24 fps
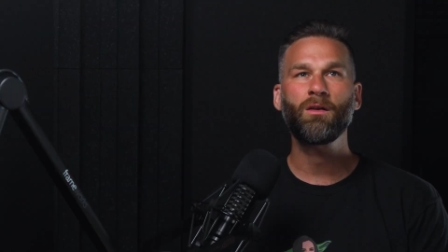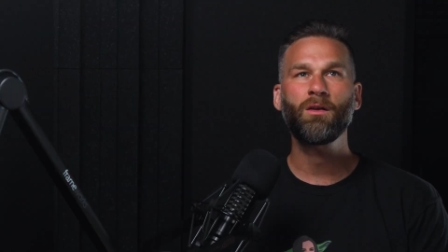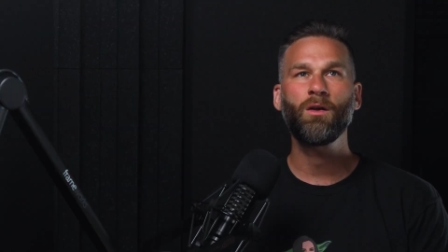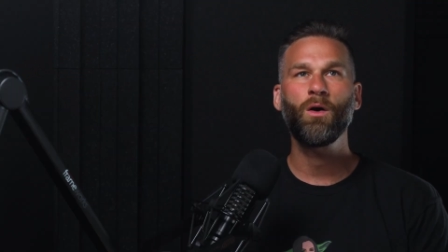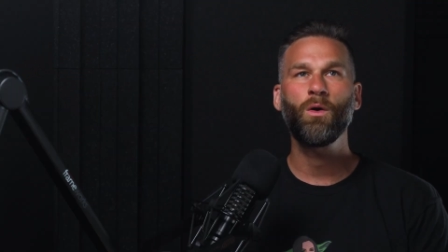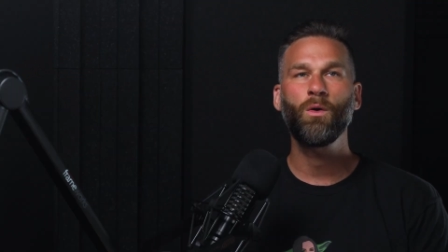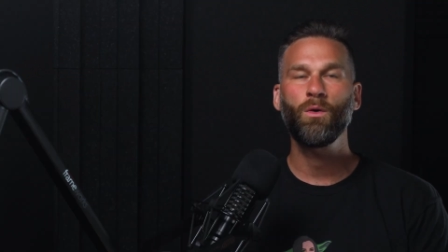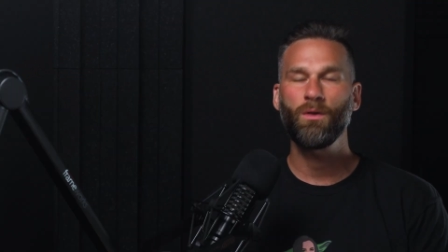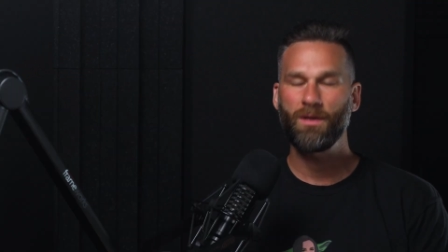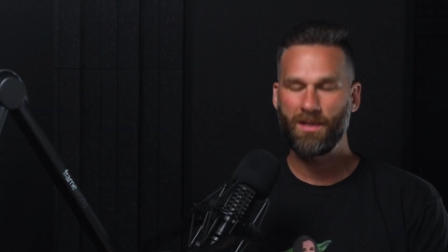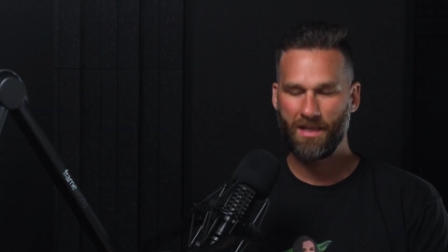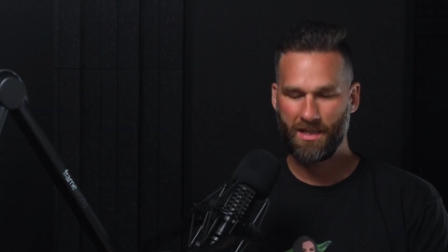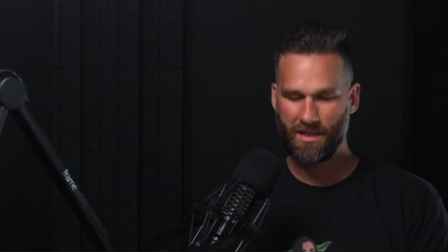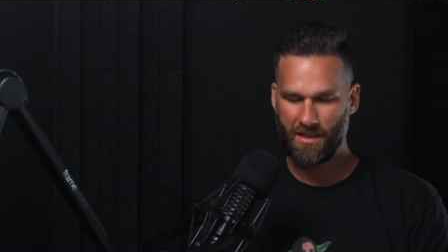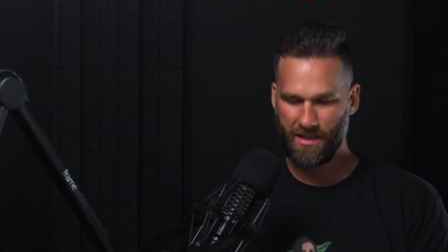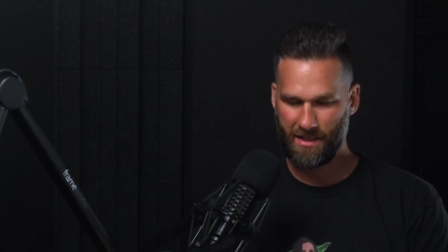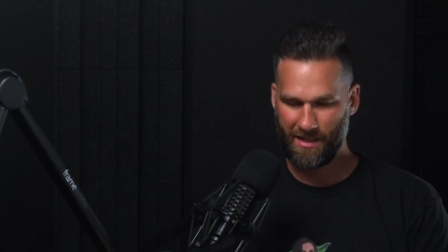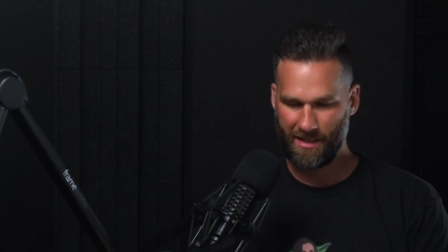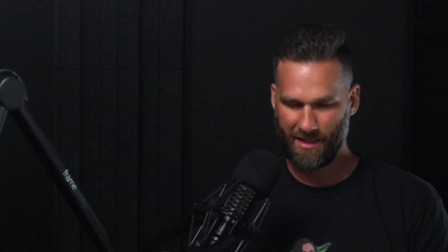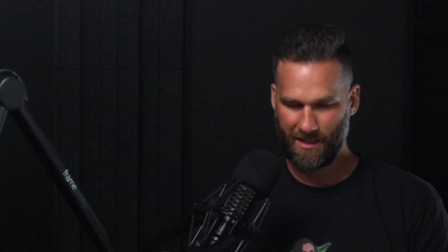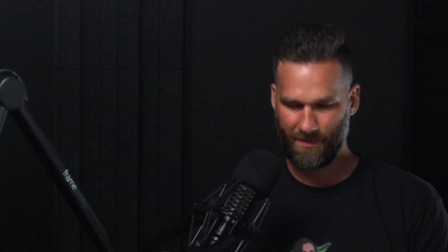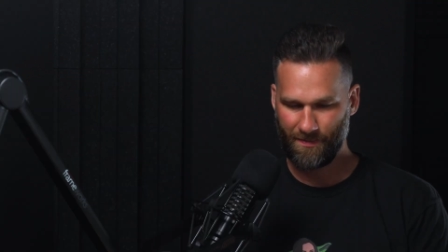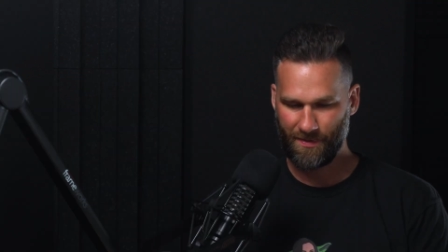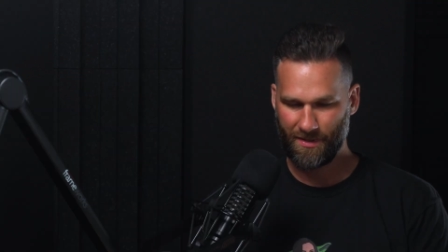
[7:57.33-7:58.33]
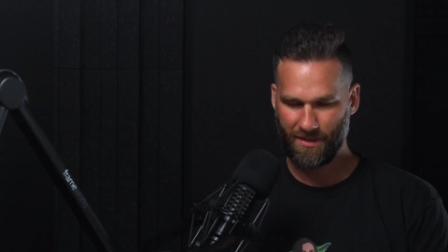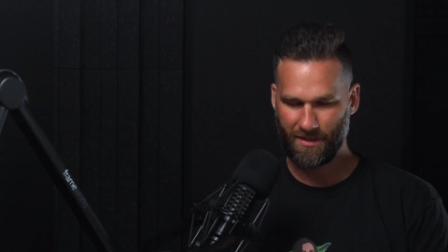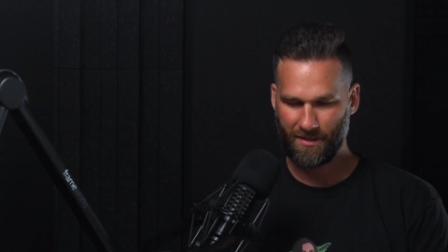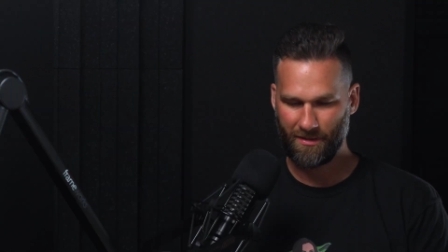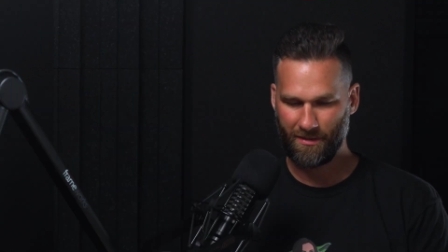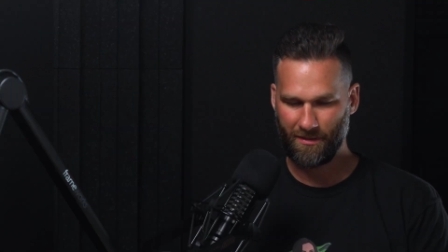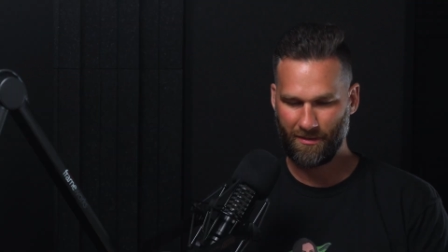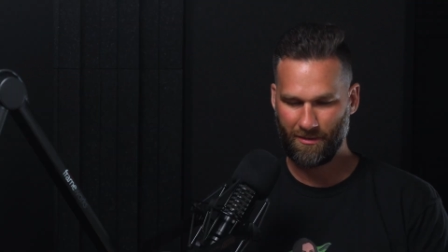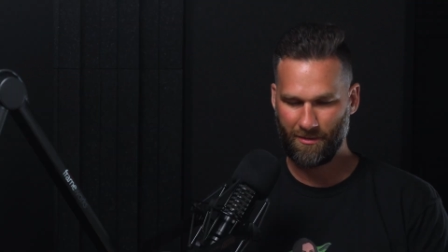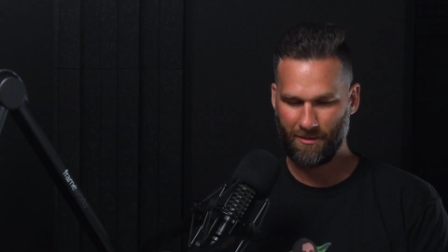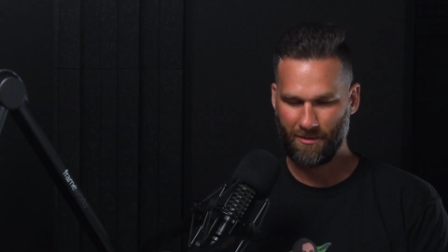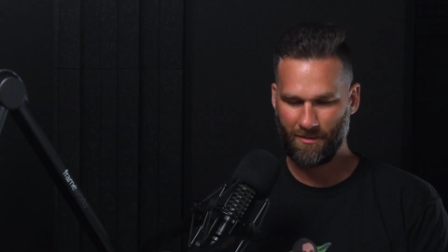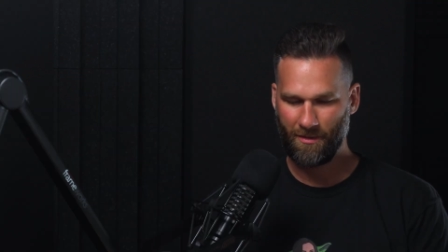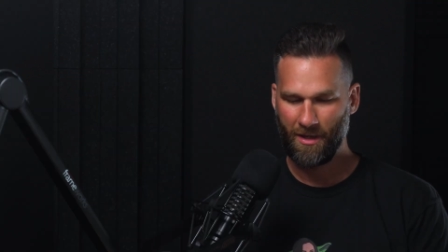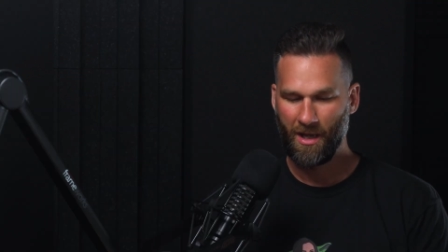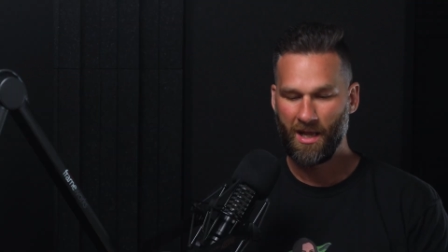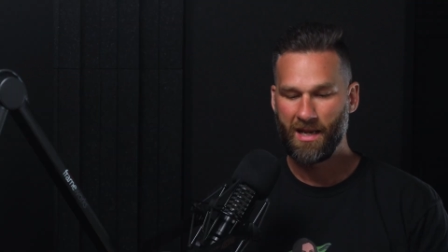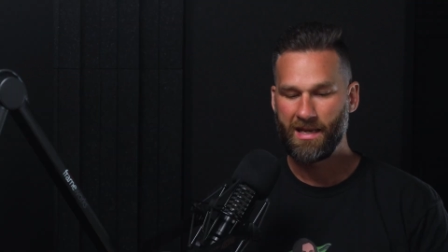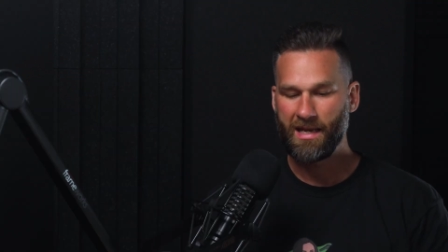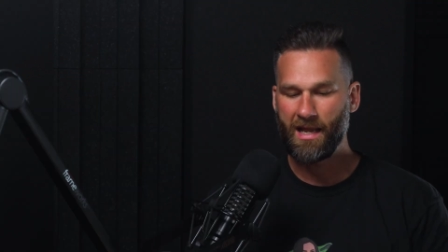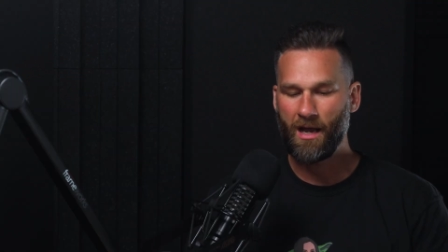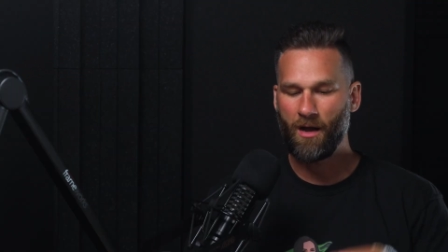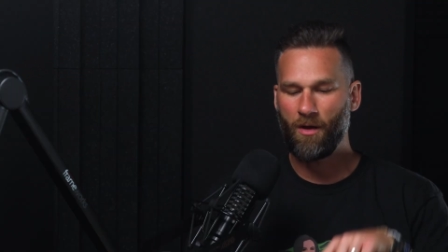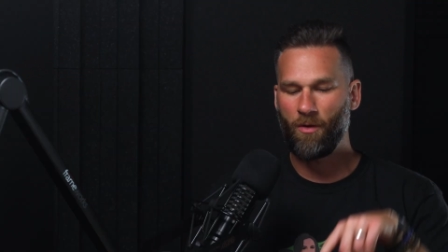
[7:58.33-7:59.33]
golden tips. You
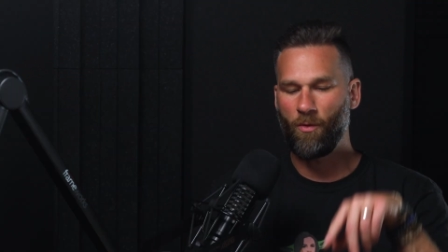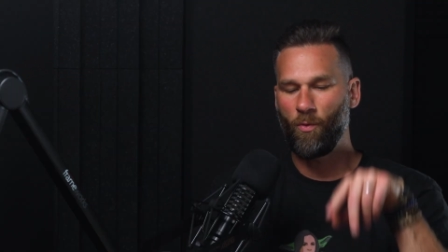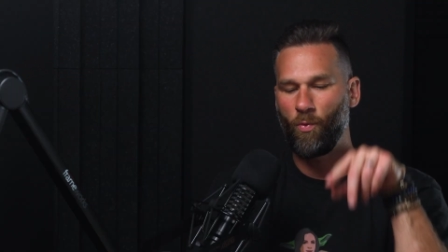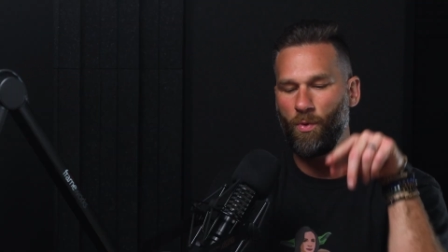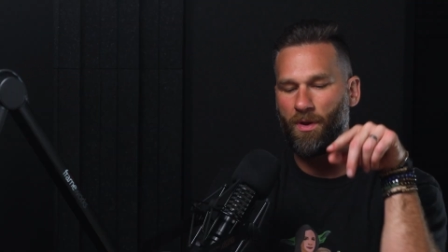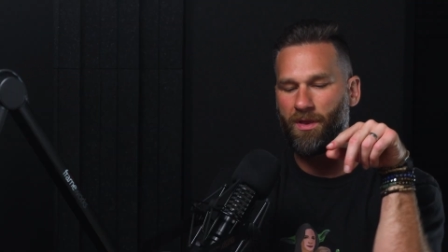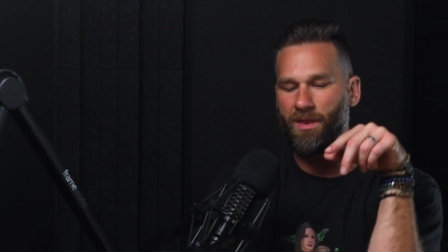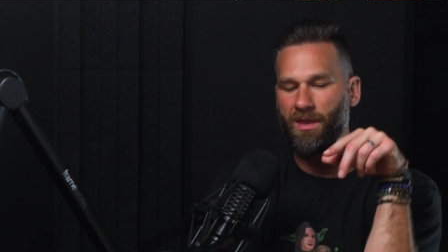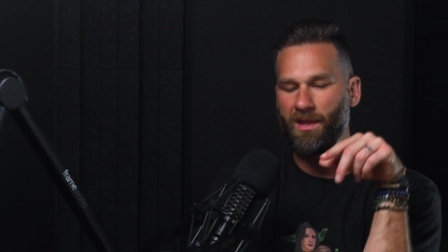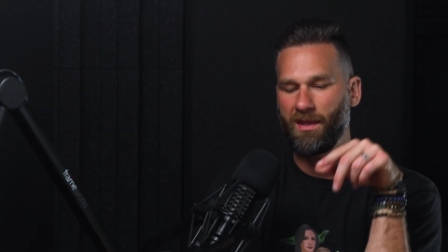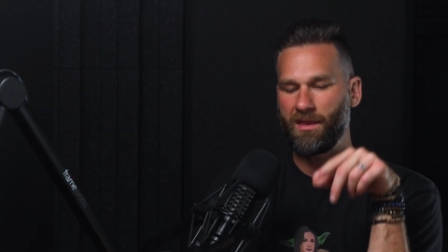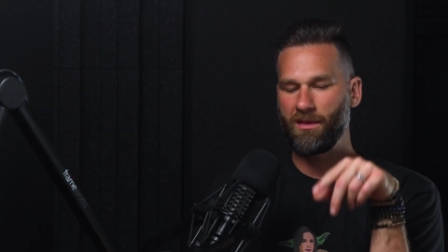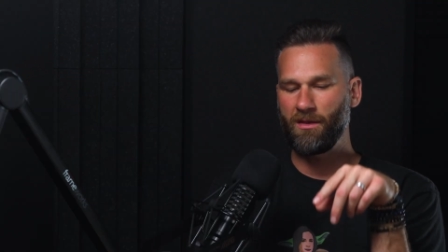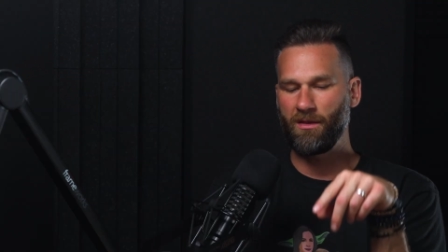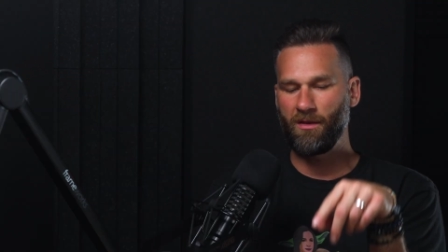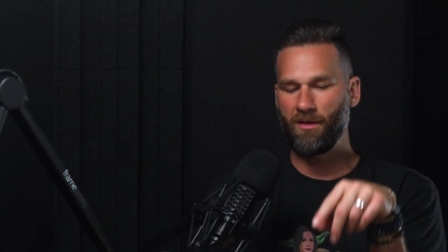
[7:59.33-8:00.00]
know. now, with the,